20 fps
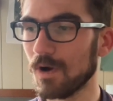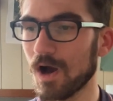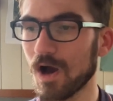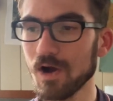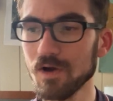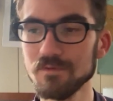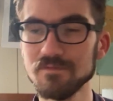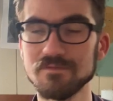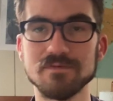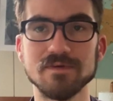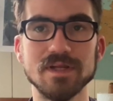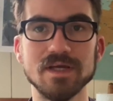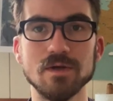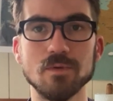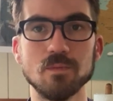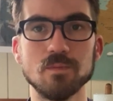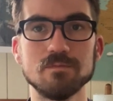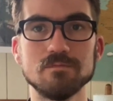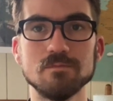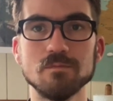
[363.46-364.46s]
hopefully,
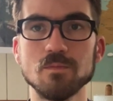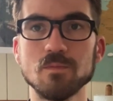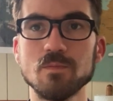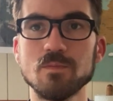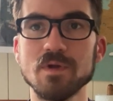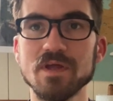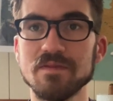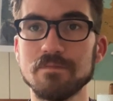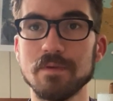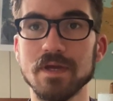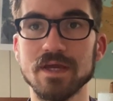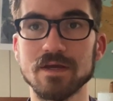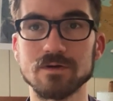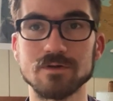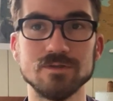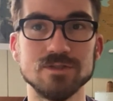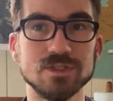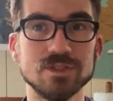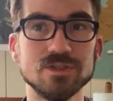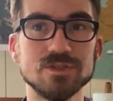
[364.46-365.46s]
with being
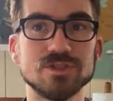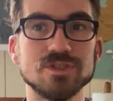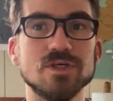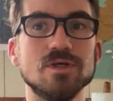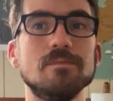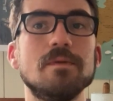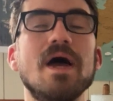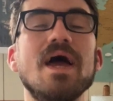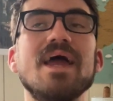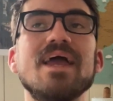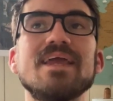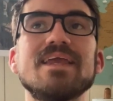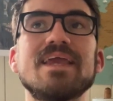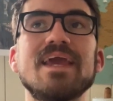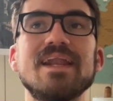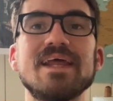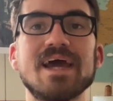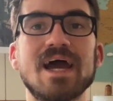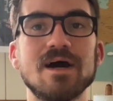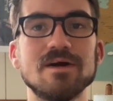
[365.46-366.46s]
on YouTube,
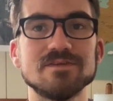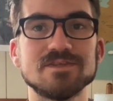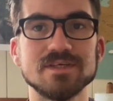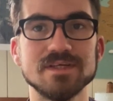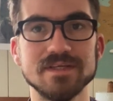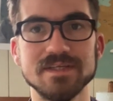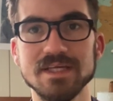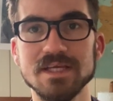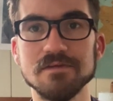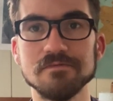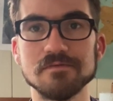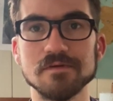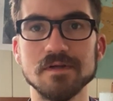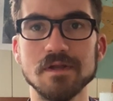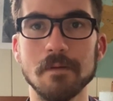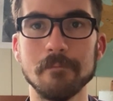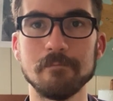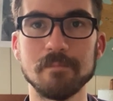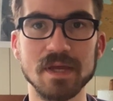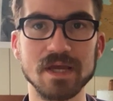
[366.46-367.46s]
get it out to an even
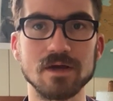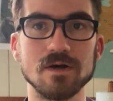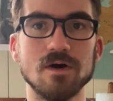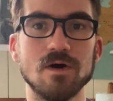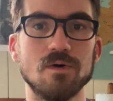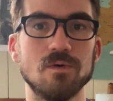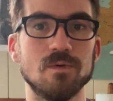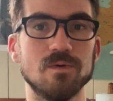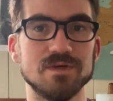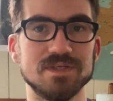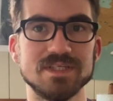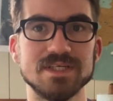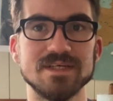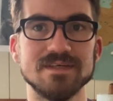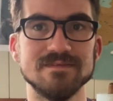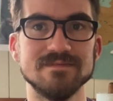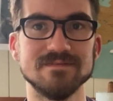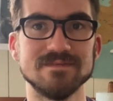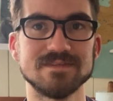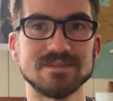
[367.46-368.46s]
bigger
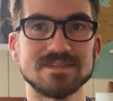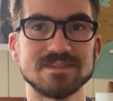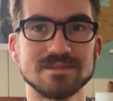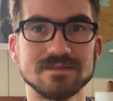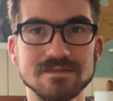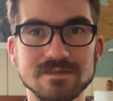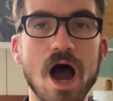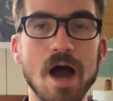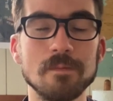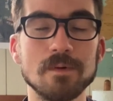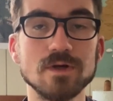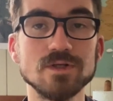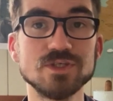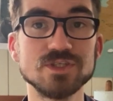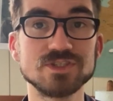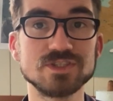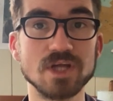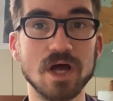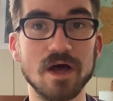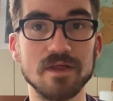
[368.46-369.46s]
audience. I'm going to
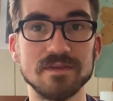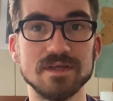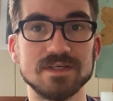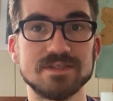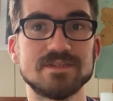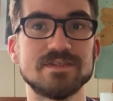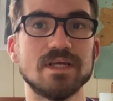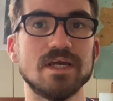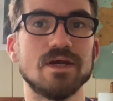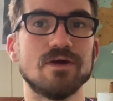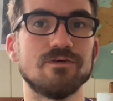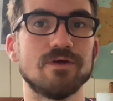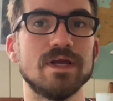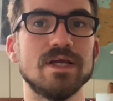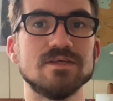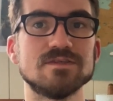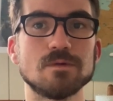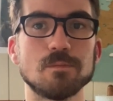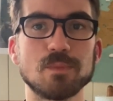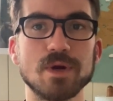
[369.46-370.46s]
start this
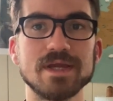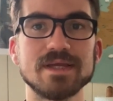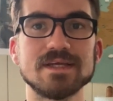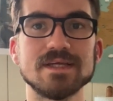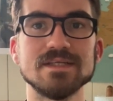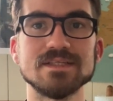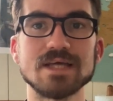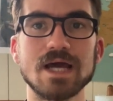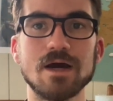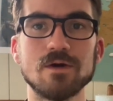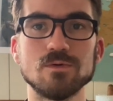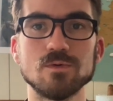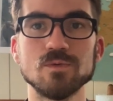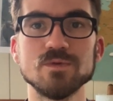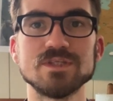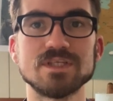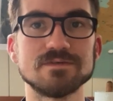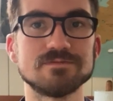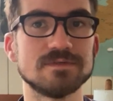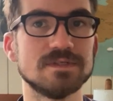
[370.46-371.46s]
series breaking down all
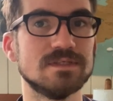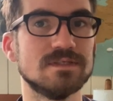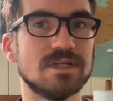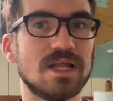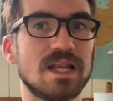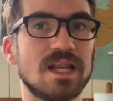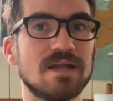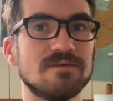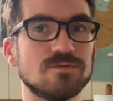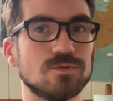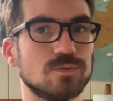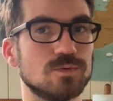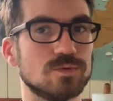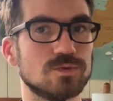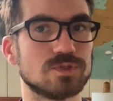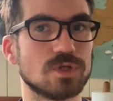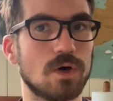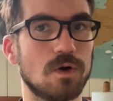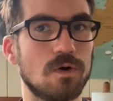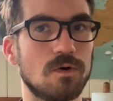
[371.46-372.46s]
the different
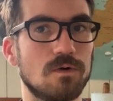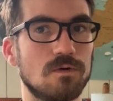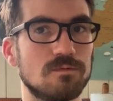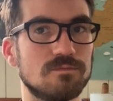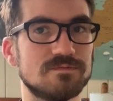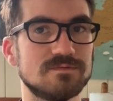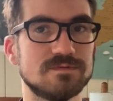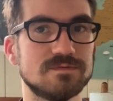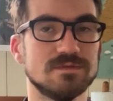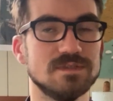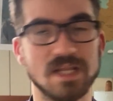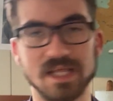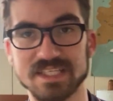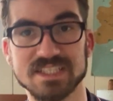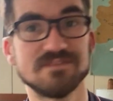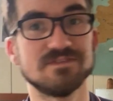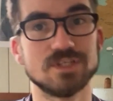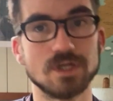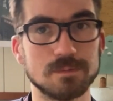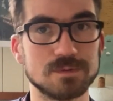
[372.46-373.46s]
levels of
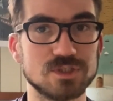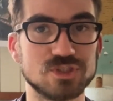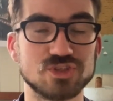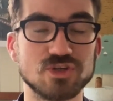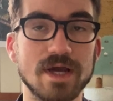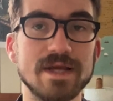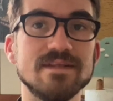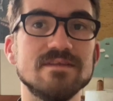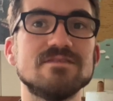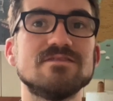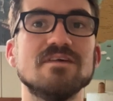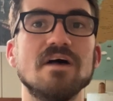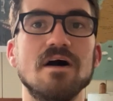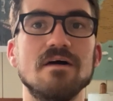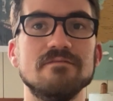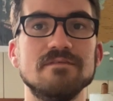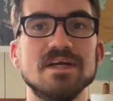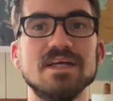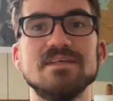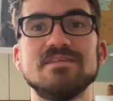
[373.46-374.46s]
different types of train
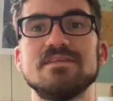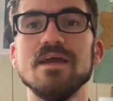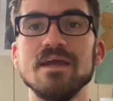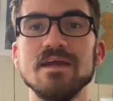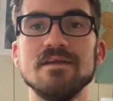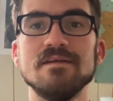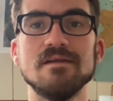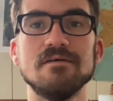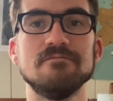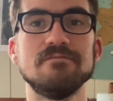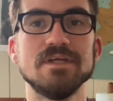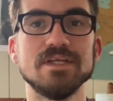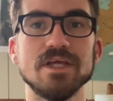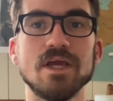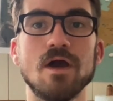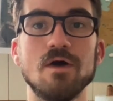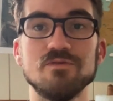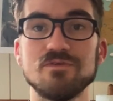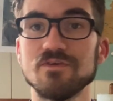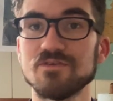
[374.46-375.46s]
service in
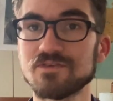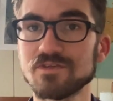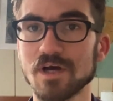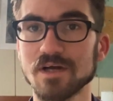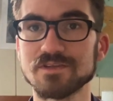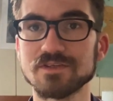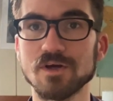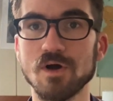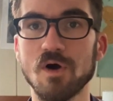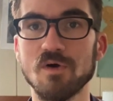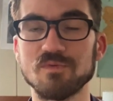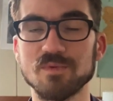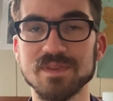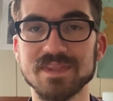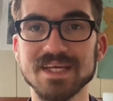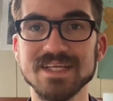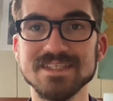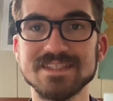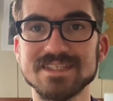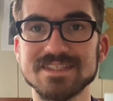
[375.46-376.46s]
videos, starting off with
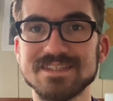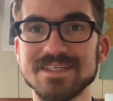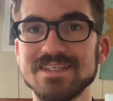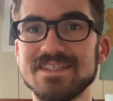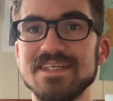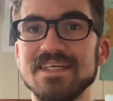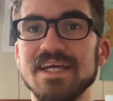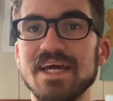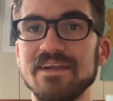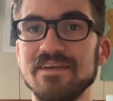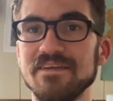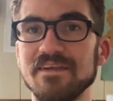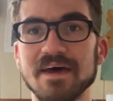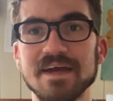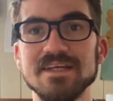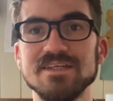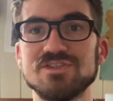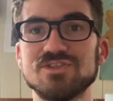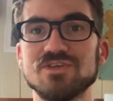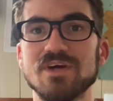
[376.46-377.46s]
intercity and
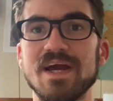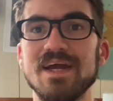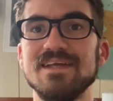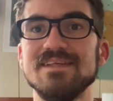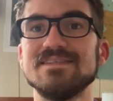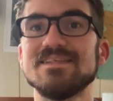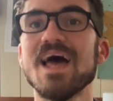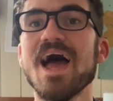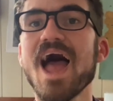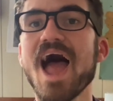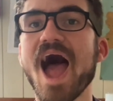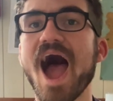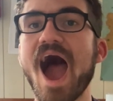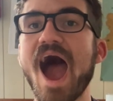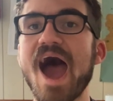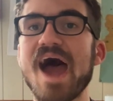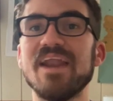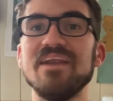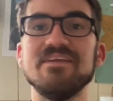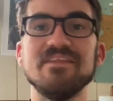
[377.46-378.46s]
night trains,
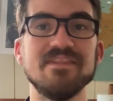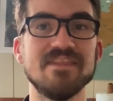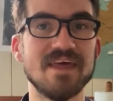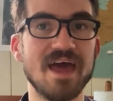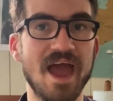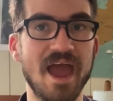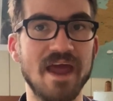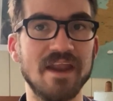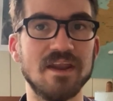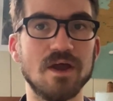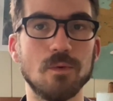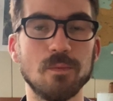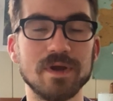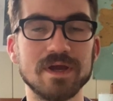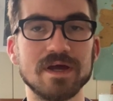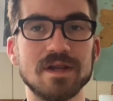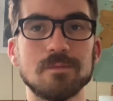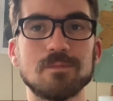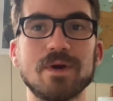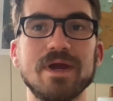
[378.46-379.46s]
and then we're
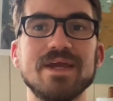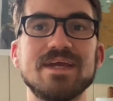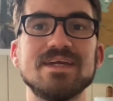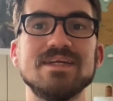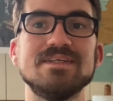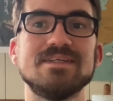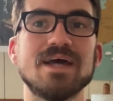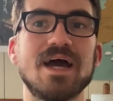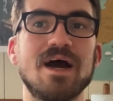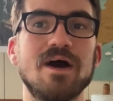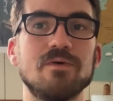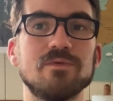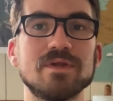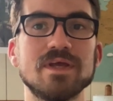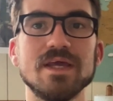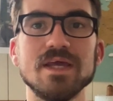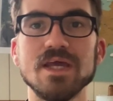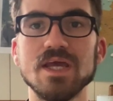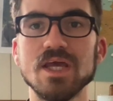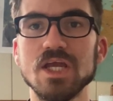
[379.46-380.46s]
going to break it down
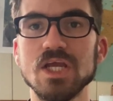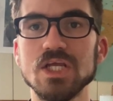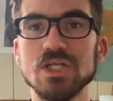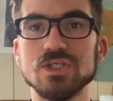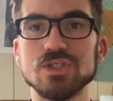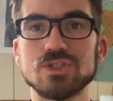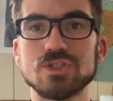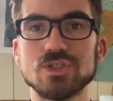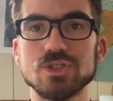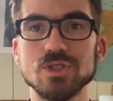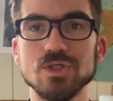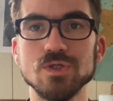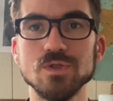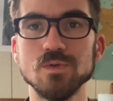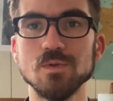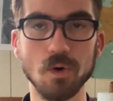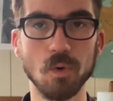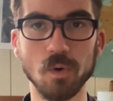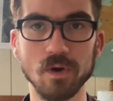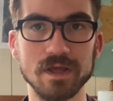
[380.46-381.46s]

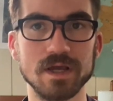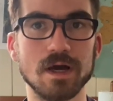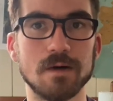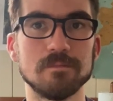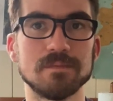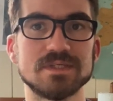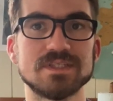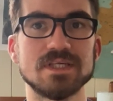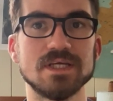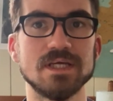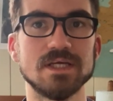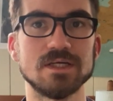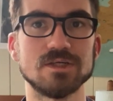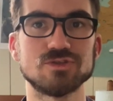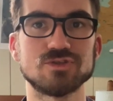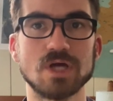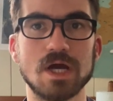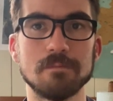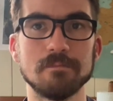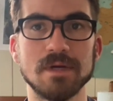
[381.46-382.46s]
into all-encompassing
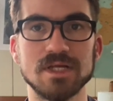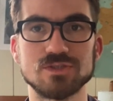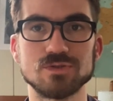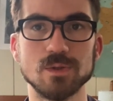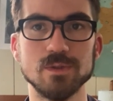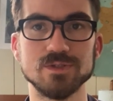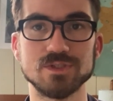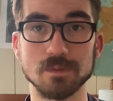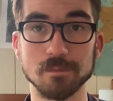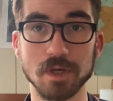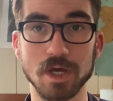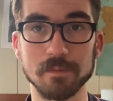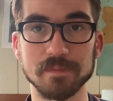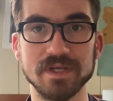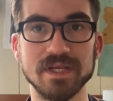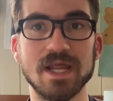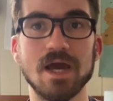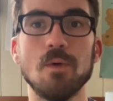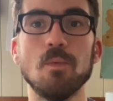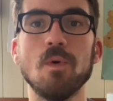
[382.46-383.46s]
tram, metro and
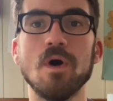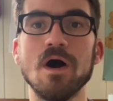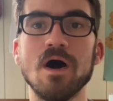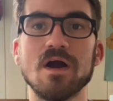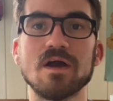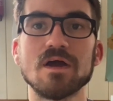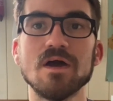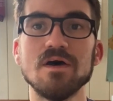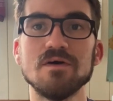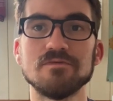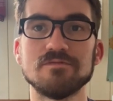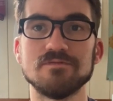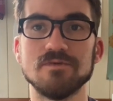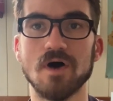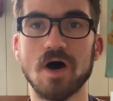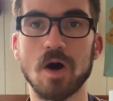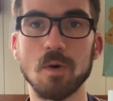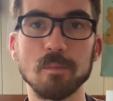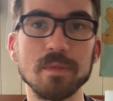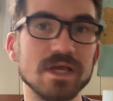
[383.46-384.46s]
suburban network
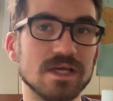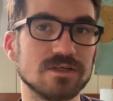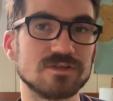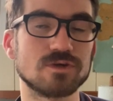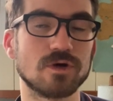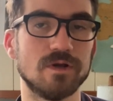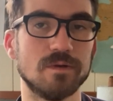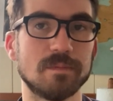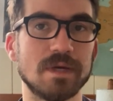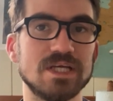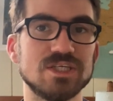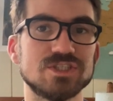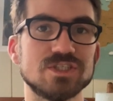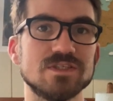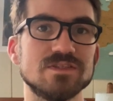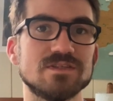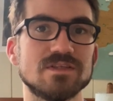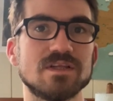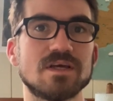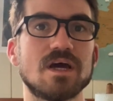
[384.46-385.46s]
for our biggest
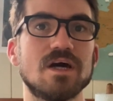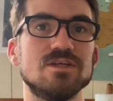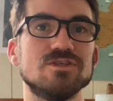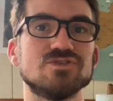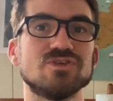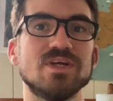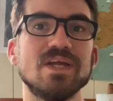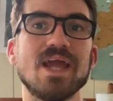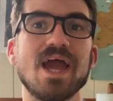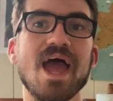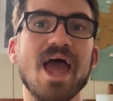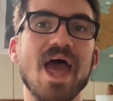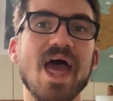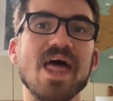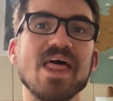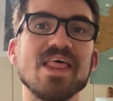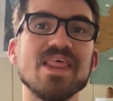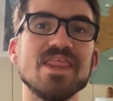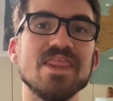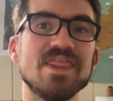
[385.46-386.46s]
conurbations in the country.
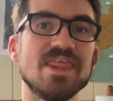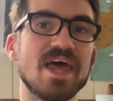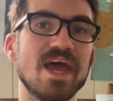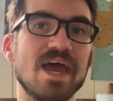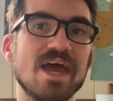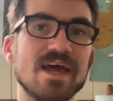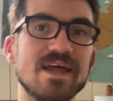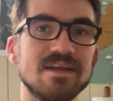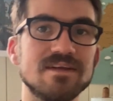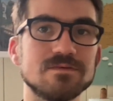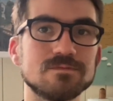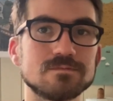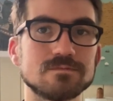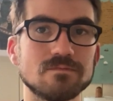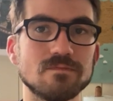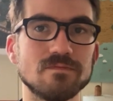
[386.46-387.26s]
Then